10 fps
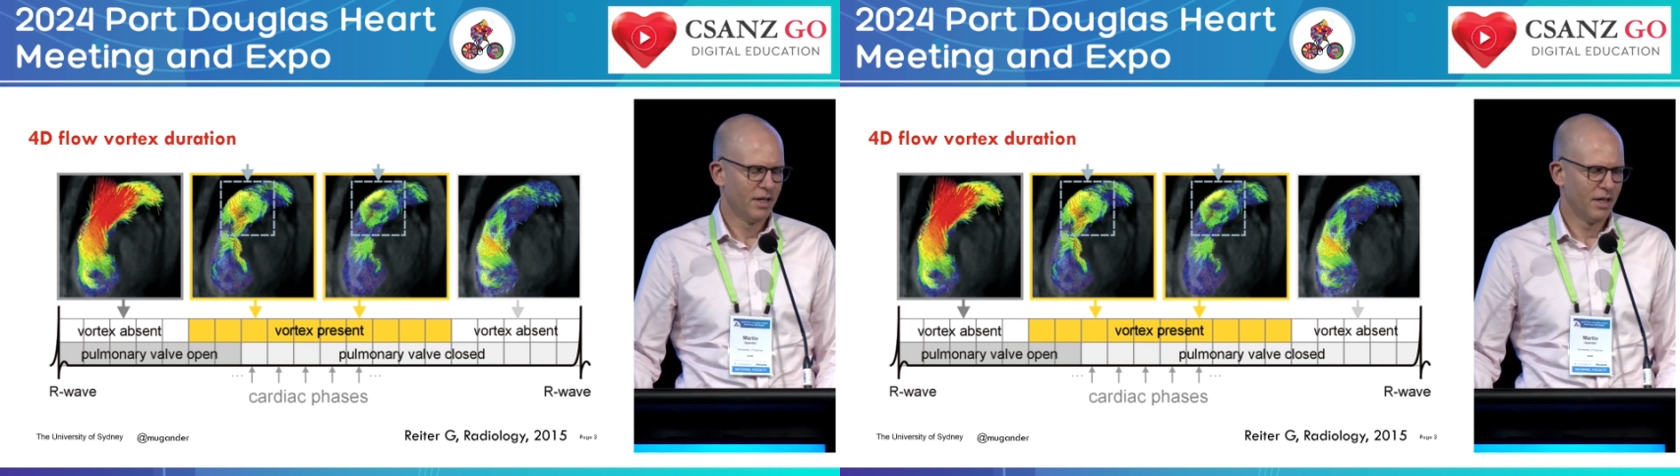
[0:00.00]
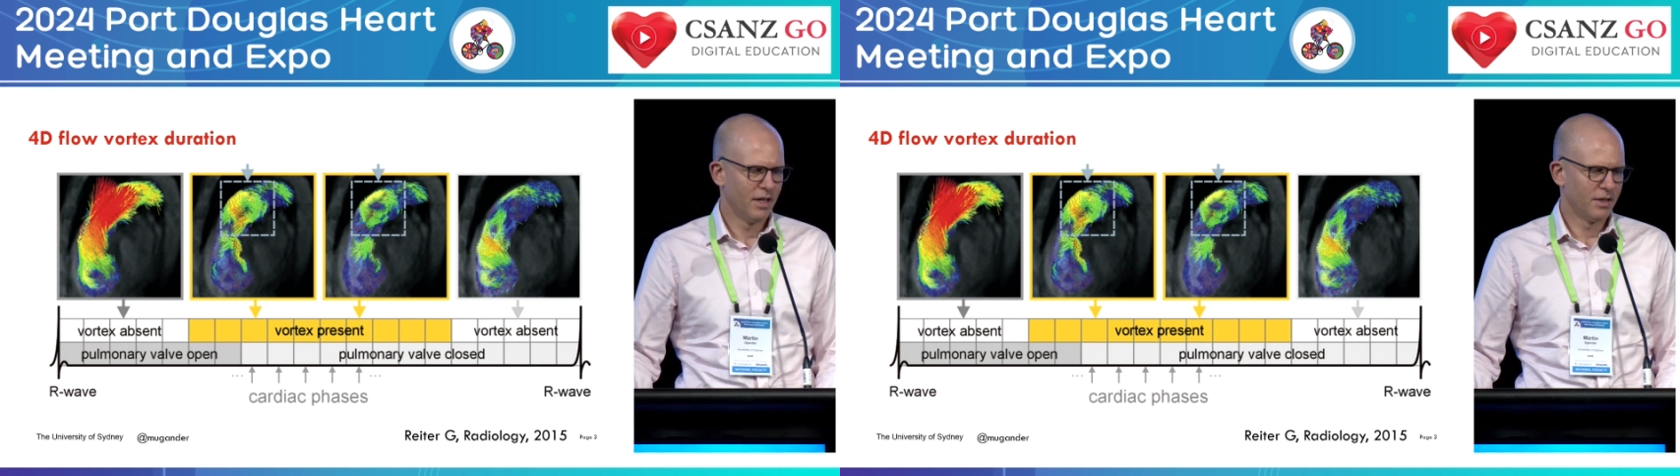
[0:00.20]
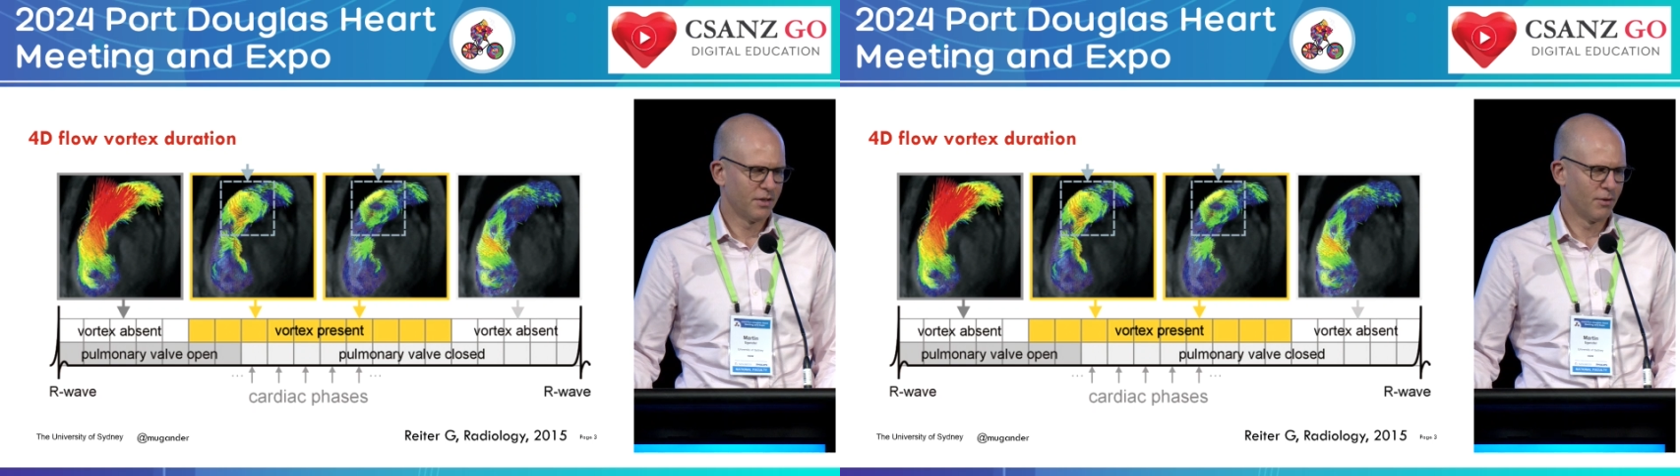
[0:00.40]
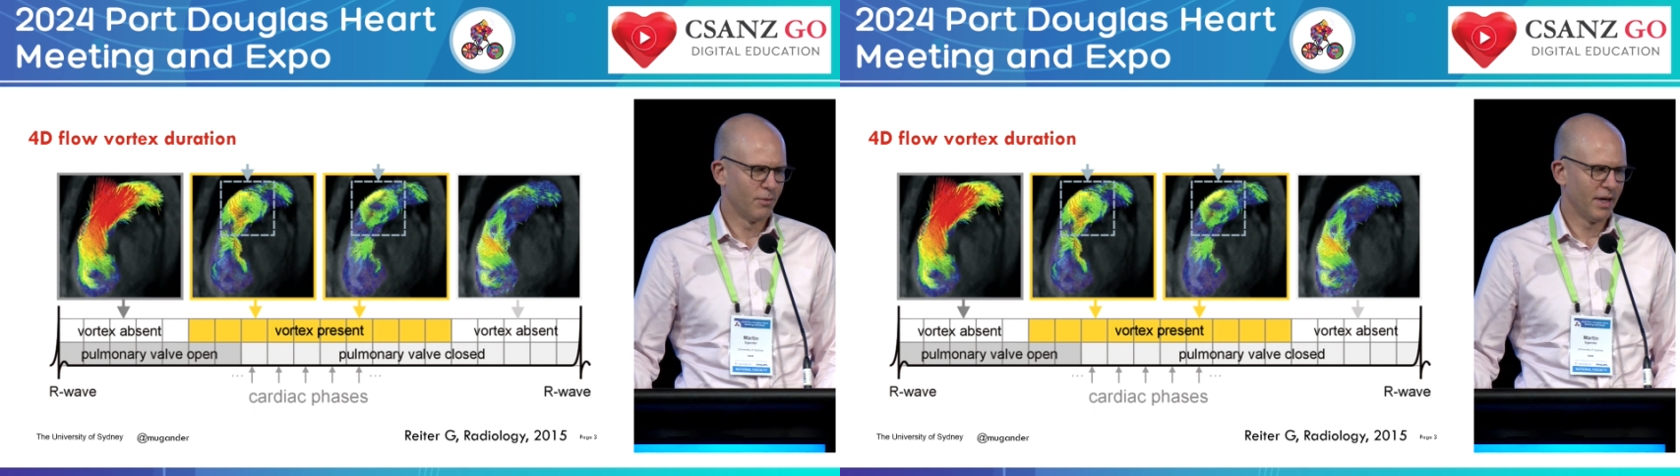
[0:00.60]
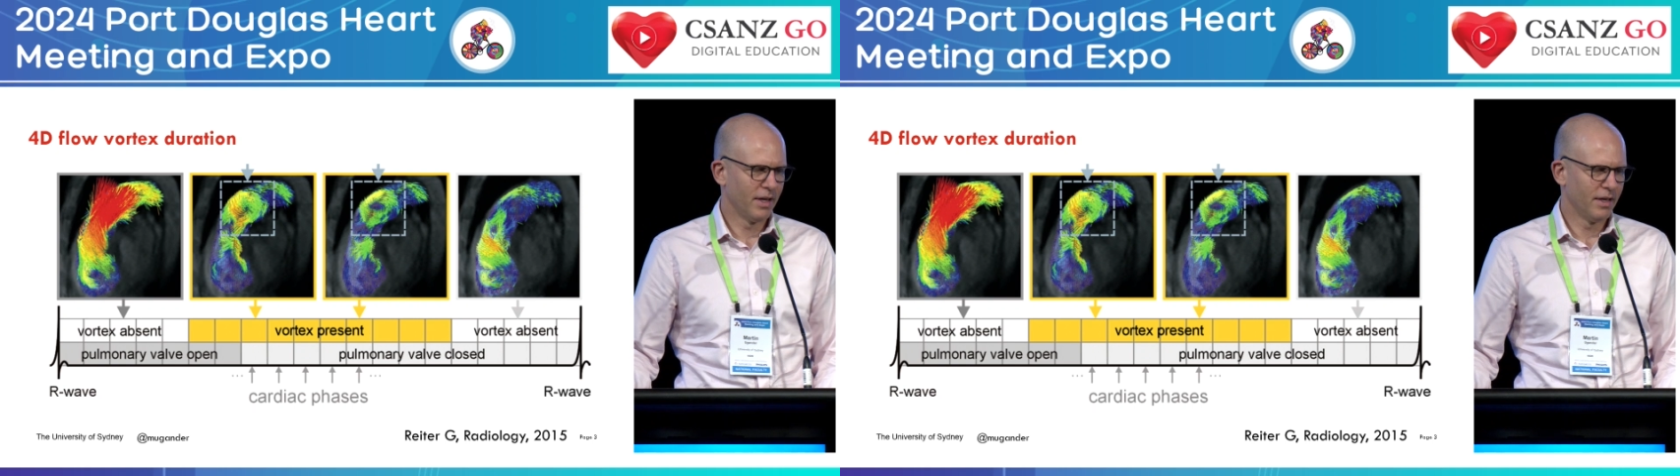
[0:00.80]
To the
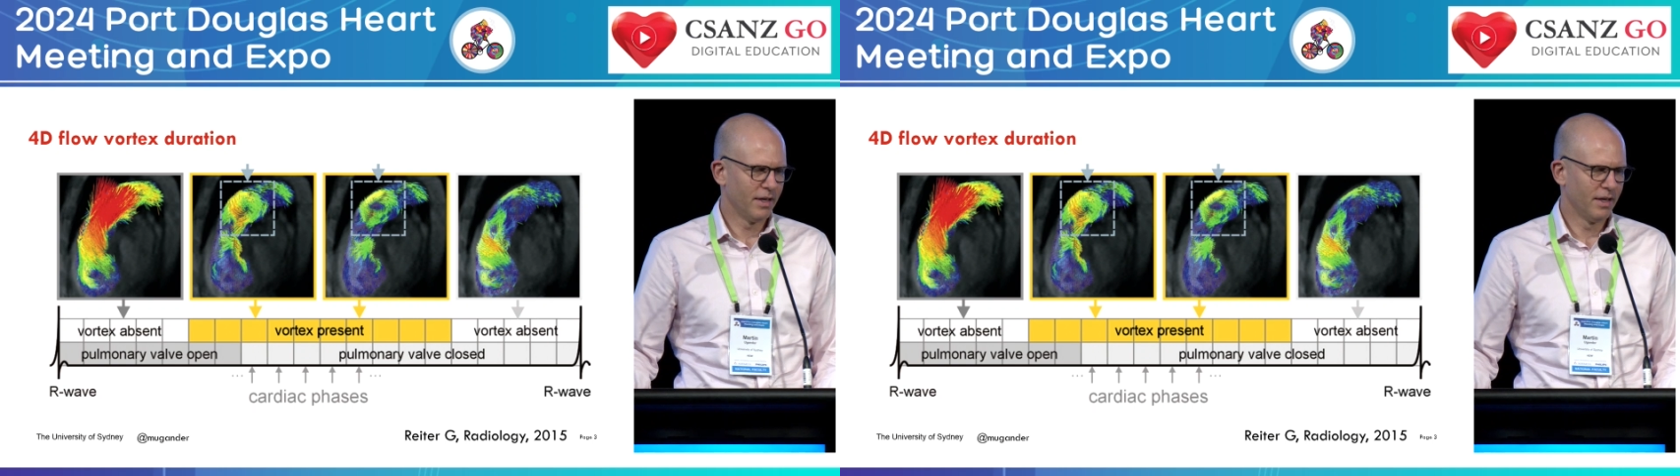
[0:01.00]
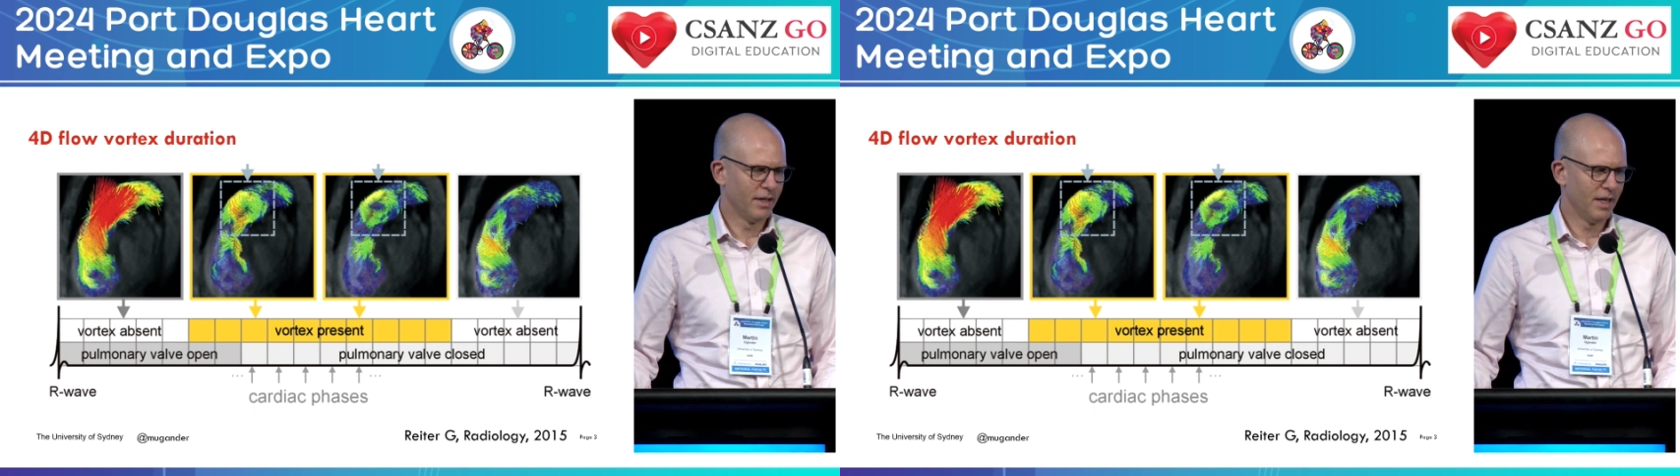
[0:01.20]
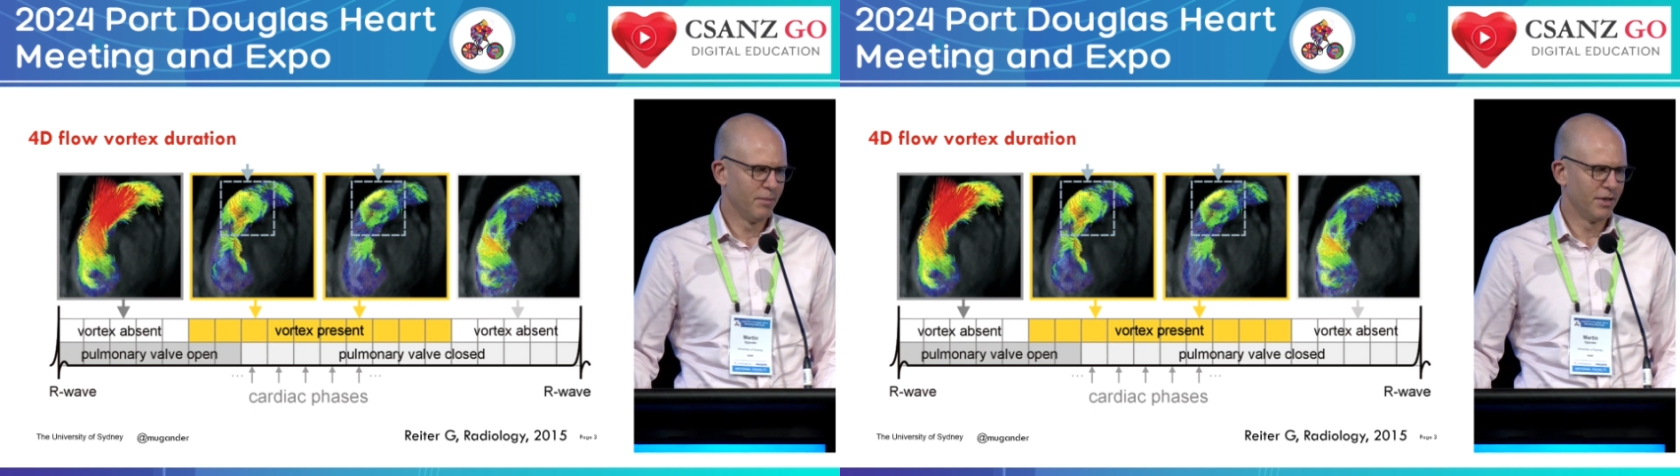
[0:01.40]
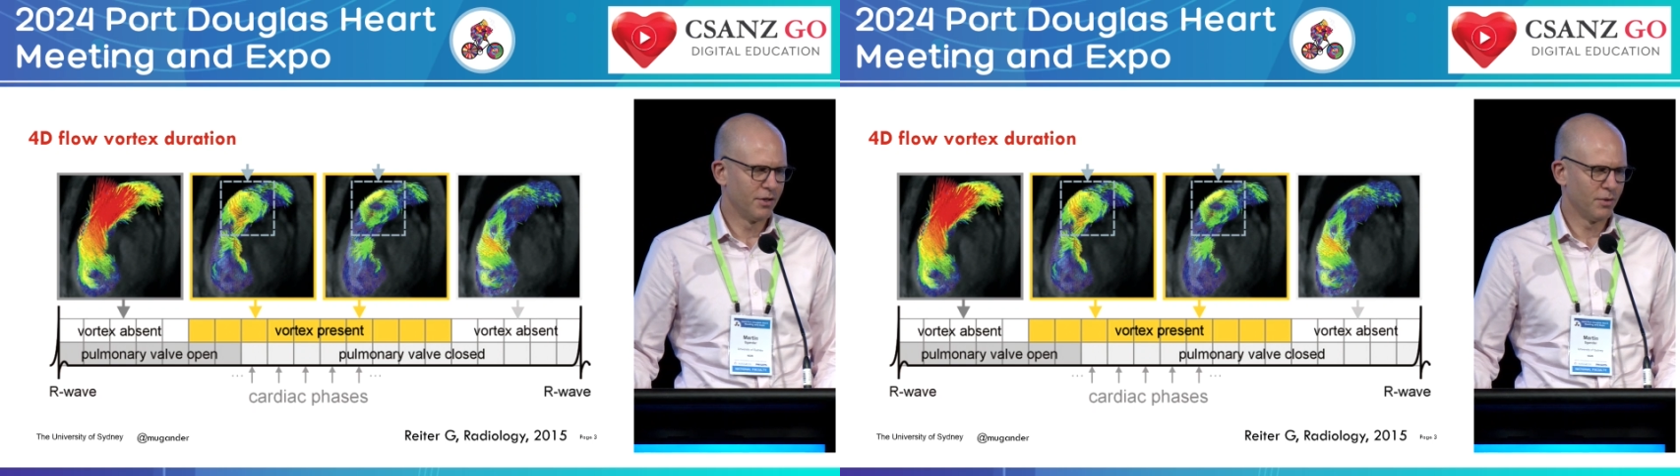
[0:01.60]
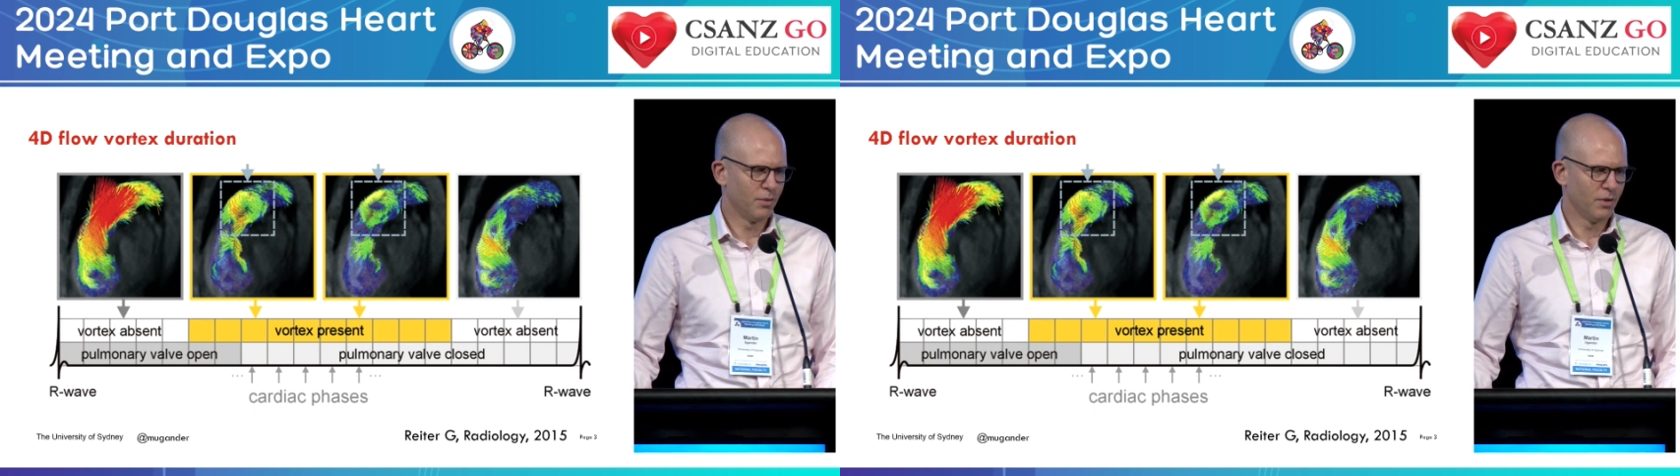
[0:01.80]
right in the
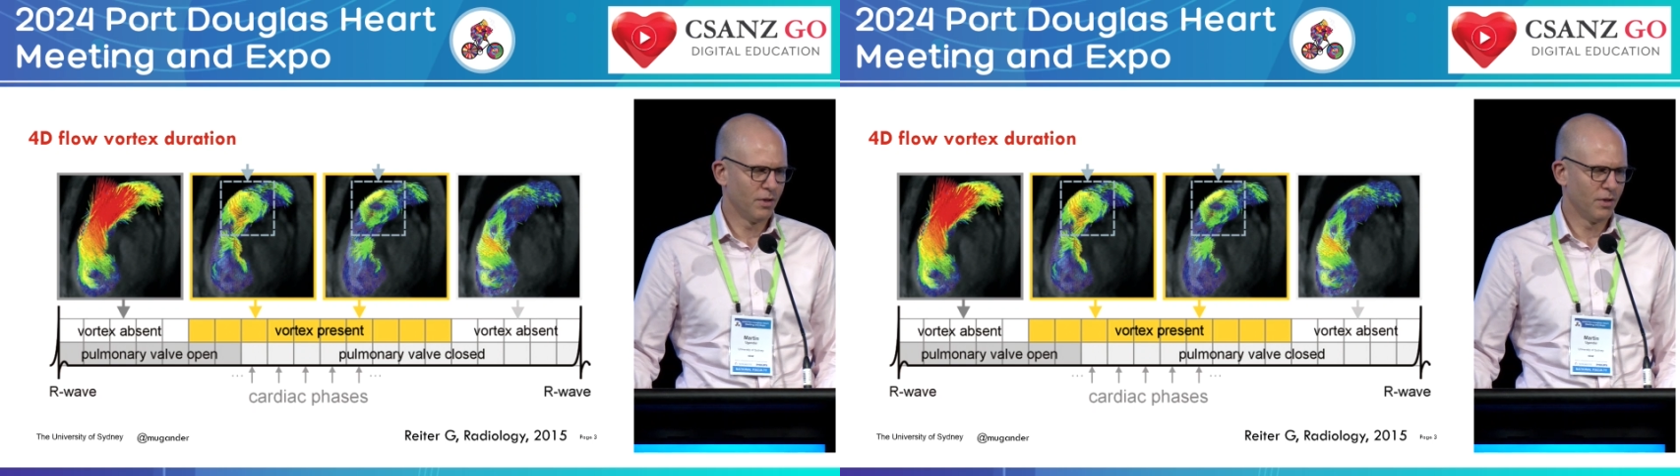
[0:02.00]
image,